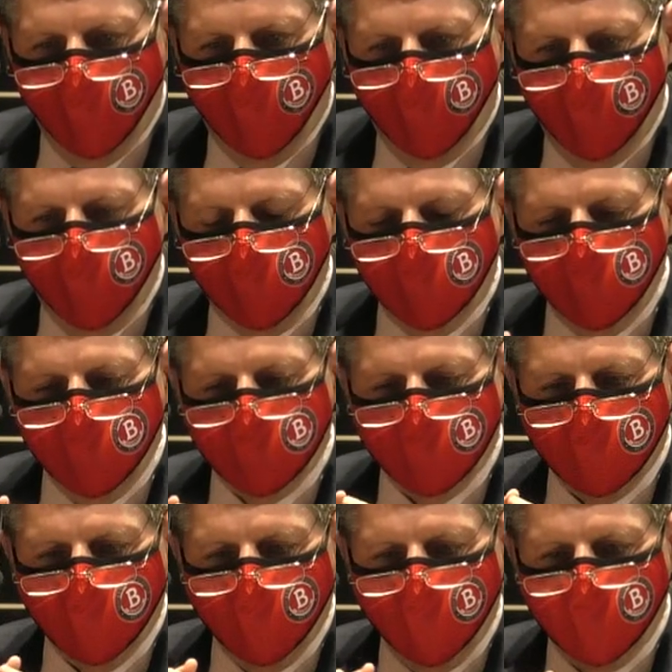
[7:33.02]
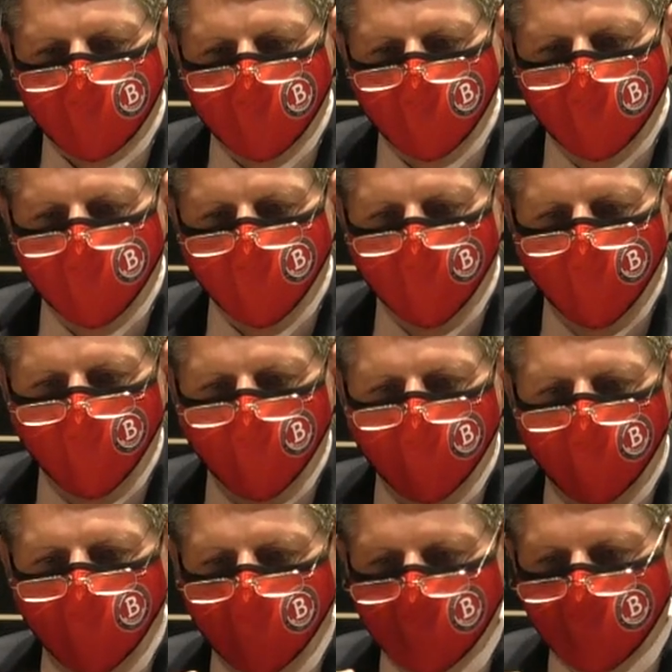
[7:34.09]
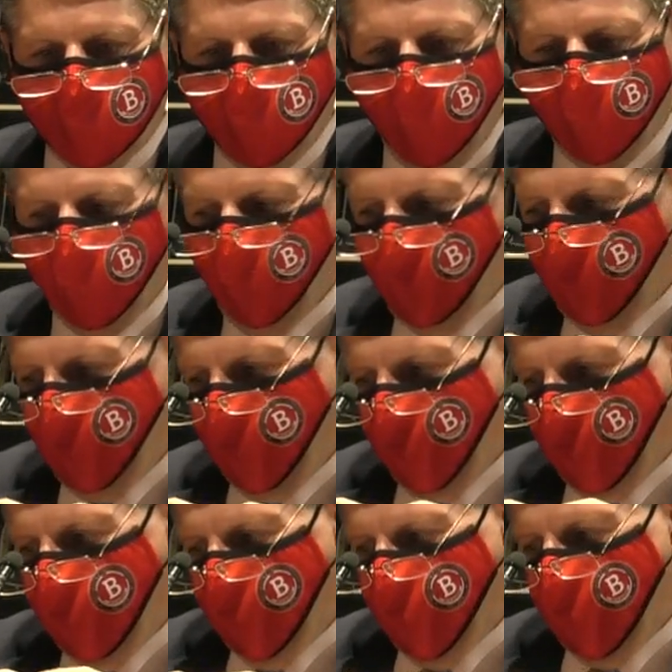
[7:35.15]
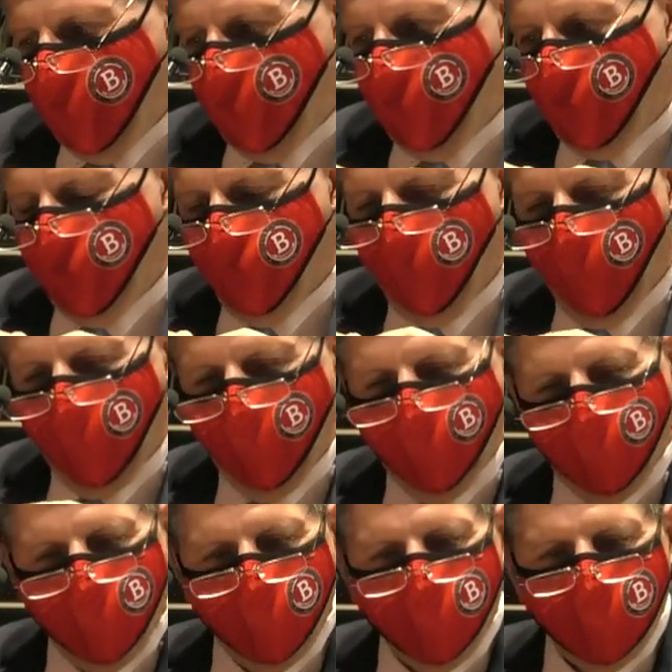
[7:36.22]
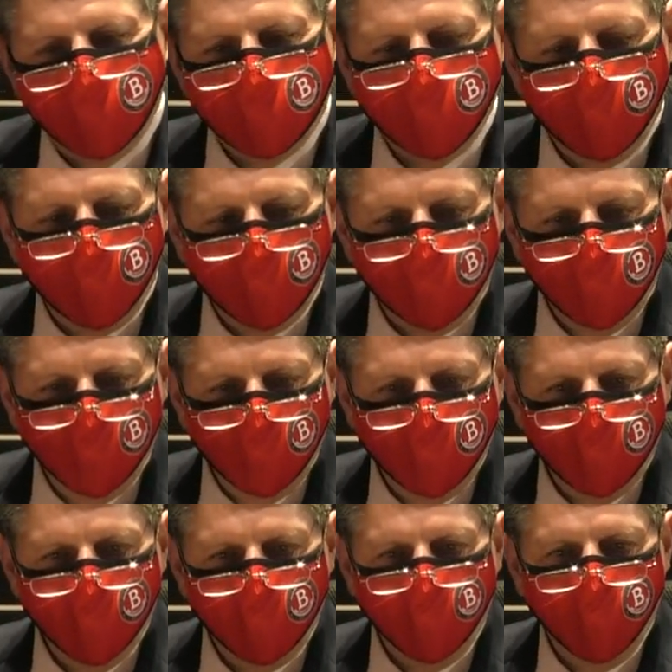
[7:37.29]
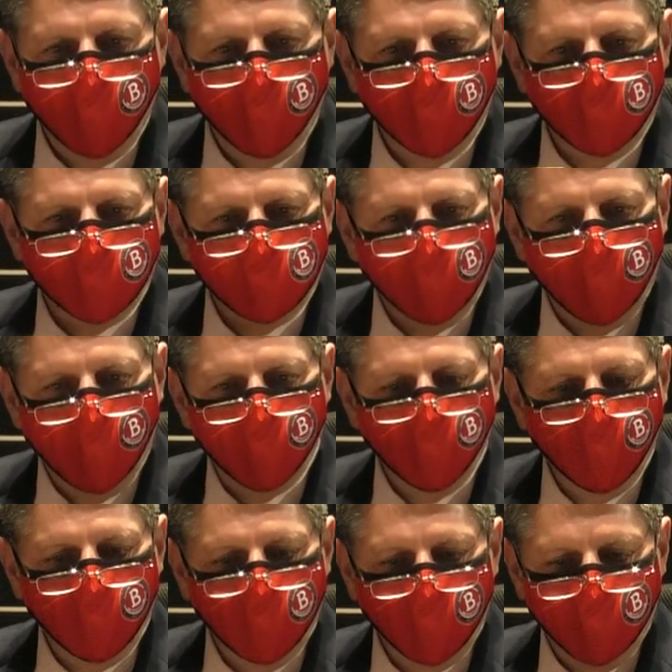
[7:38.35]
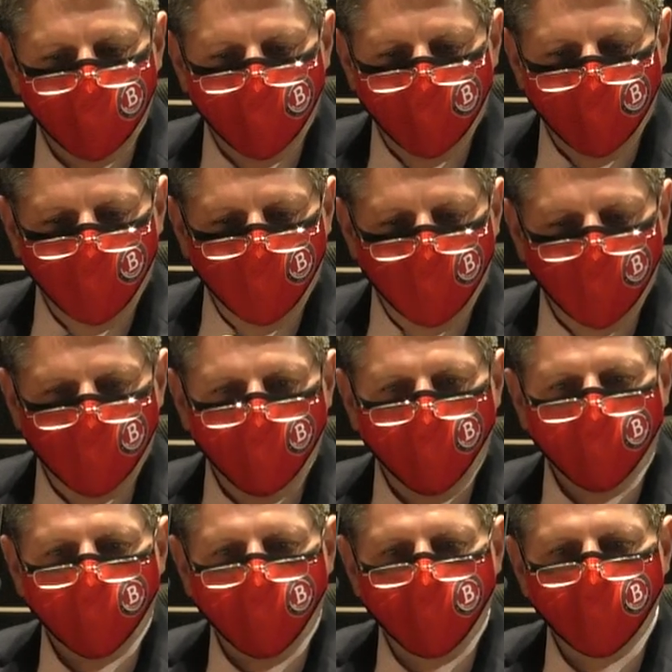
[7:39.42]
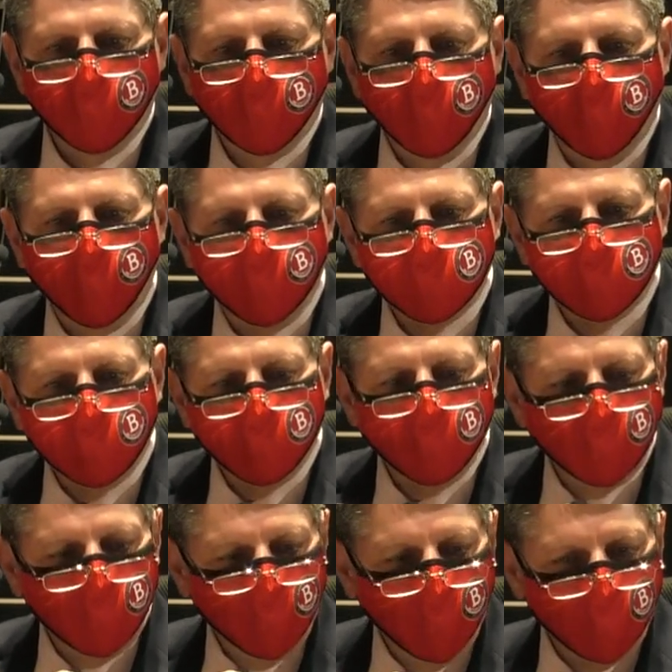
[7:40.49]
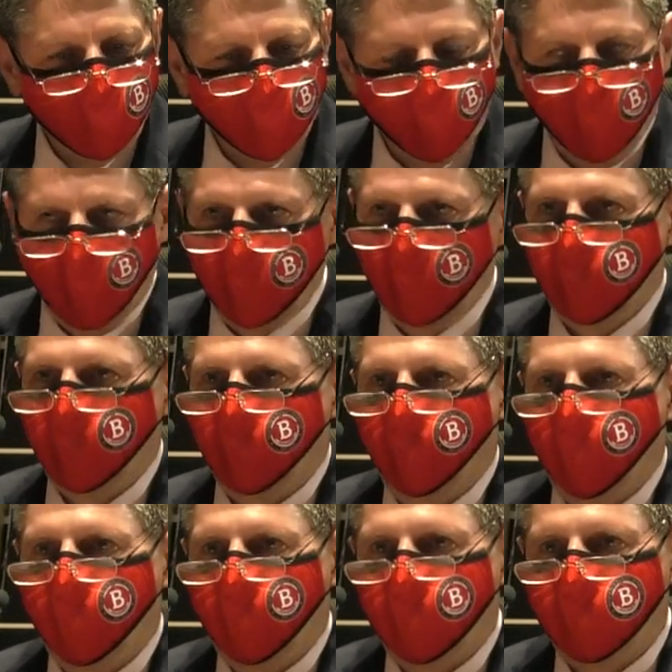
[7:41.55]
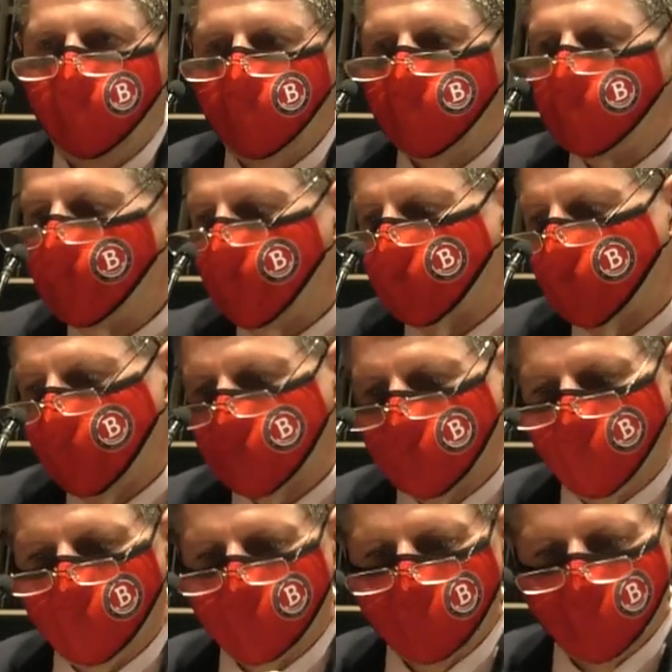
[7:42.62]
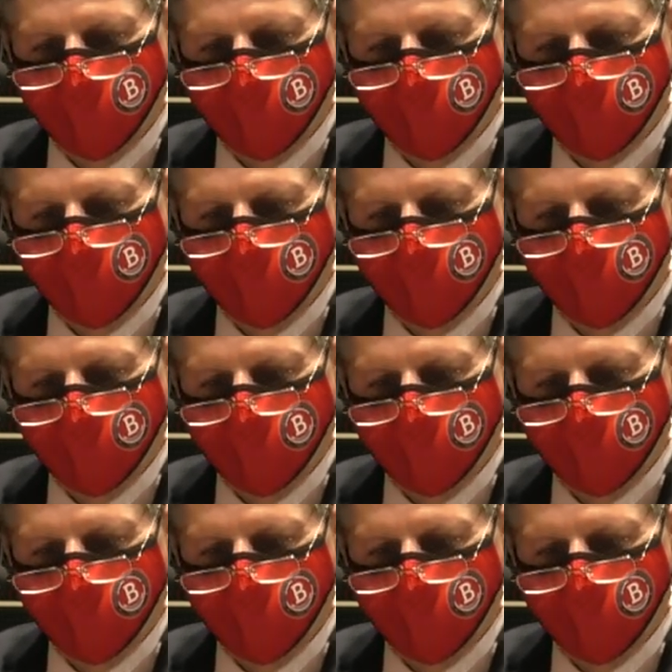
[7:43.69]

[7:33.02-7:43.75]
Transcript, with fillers: issues listed in the state report that, uh, again, at the time, they had no problem commenting but not providing the funding to address those